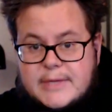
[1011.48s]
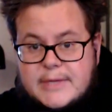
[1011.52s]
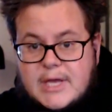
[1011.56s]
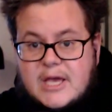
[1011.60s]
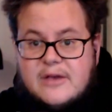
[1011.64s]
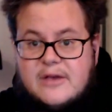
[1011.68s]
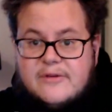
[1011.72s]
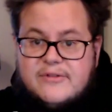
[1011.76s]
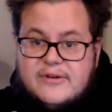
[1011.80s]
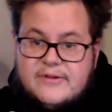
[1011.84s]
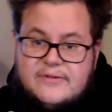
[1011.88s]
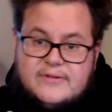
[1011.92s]

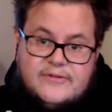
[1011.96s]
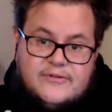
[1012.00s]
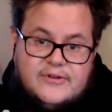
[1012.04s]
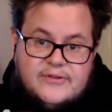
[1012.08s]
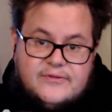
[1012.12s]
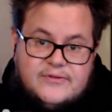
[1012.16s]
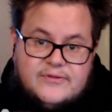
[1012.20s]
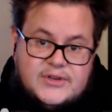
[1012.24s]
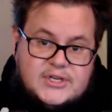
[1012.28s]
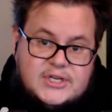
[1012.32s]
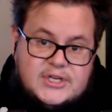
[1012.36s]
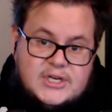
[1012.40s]

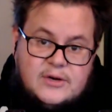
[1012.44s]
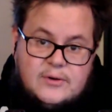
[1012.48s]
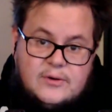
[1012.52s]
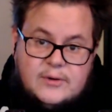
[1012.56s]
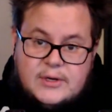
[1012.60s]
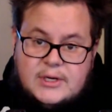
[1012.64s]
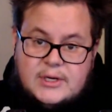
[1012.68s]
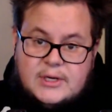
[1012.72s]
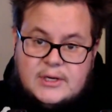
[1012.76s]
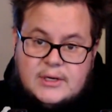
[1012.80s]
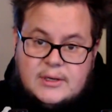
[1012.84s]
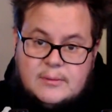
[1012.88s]
50-50 sherry
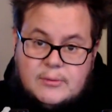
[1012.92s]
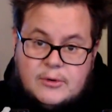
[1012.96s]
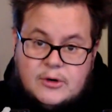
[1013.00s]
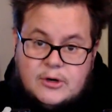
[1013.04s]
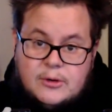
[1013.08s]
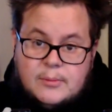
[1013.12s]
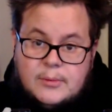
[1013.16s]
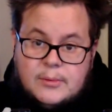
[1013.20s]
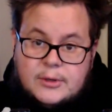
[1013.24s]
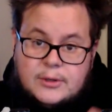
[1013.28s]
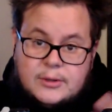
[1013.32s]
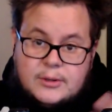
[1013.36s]
and the
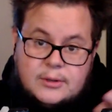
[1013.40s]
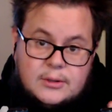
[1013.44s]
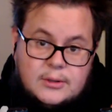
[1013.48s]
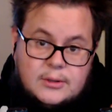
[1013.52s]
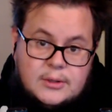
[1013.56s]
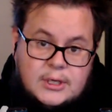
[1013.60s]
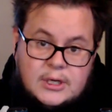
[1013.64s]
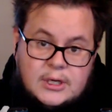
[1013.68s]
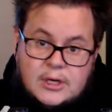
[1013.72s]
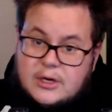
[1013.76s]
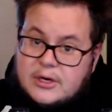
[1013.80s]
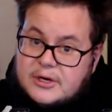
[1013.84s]
bourbon
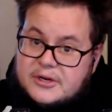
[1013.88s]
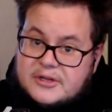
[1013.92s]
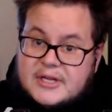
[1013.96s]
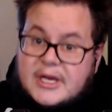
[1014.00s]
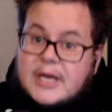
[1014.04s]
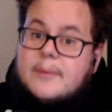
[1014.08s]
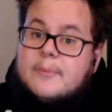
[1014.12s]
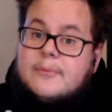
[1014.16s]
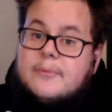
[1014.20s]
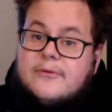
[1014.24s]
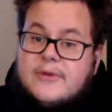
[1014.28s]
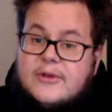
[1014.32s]
and other
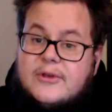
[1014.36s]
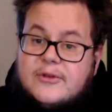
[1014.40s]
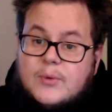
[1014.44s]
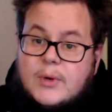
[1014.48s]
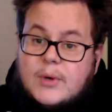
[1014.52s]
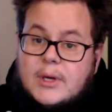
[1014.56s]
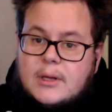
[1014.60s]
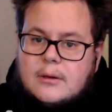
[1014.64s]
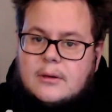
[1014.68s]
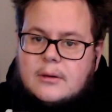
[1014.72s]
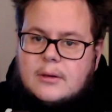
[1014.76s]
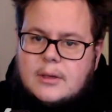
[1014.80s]
types as
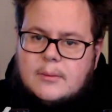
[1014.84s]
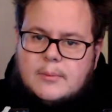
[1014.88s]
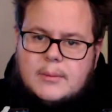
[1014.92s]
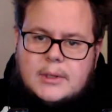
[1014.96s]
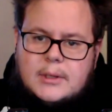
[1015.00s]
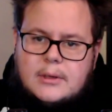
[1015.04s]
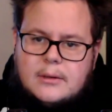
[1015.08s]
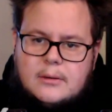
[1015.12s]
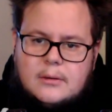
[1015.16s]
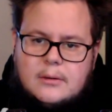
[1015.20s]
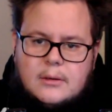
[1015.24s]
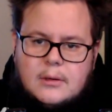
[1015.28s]
well. I
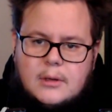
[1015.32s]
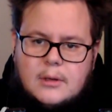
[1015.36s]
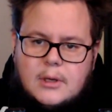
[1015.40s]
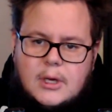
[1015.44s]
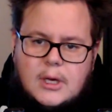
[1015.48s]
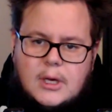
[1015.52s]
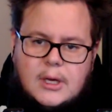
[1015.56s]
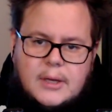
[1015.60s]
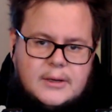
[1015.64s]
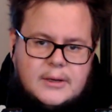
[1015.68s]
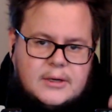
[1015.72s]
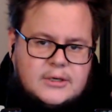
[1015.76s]
mean,
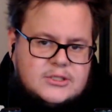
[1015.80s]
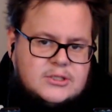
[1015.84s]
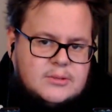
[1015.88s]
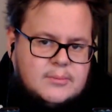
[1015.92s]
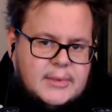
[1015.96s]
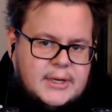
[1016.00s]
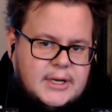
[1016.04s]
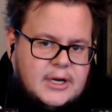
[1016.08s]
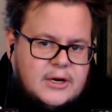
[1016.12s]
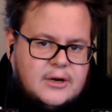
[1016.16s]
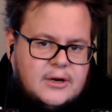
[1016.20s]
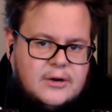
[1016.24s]
there are so
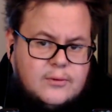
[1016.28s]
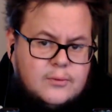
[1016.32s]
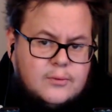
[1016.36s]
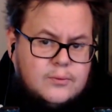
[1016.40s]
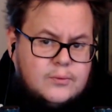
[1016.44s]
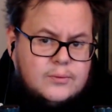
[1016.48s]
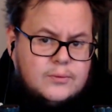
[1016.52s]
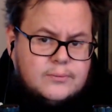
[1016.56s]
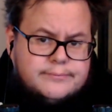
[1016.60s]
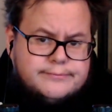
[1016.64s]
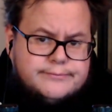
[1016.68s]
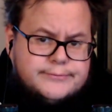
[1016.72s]
many other,
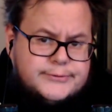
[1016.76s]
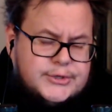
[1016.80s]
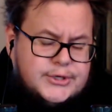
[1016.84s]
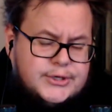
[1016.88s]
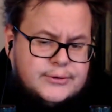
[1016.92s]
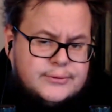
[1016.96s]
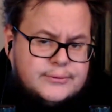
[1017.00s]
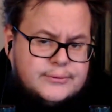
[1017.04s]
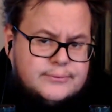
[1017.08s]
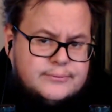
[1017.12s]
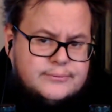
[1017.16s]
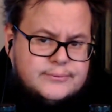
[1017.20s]
you know,
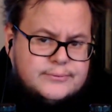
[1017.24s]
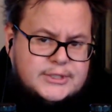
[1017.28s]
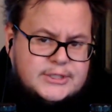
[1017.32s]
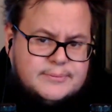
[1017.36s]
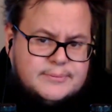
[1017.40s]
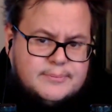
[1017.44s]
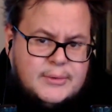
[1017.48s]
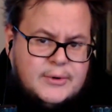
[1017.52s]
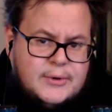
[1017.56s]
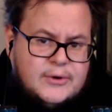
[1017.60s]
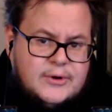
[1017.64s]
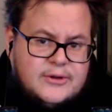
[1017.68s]

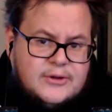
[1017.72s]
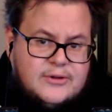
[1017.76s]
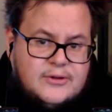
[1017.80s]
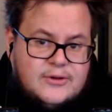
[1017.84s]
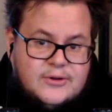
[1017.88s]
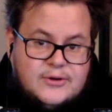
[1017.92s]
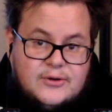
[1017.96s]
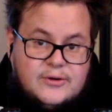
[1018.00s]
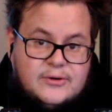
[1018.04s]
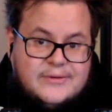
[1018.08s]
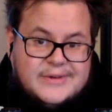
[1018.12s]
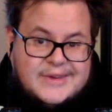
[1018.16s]

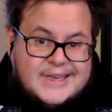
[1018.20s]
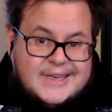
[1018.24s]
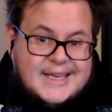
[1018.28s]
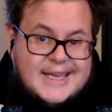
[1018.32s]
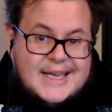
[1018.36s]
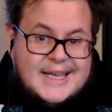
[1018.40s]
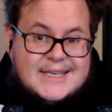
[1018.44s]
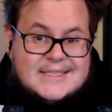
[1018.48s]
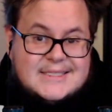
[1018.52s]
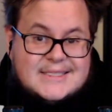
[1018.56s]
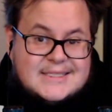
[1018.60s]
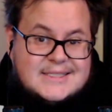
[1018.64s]
spirit-driven
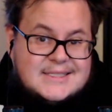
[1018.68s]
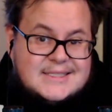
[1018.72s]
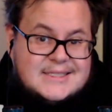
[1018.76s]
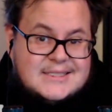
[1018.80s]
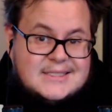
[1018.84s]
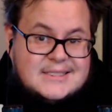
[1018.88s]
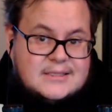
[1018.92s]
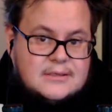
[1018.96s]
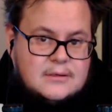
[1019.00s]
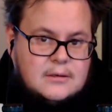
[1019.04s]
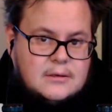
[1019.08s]
casks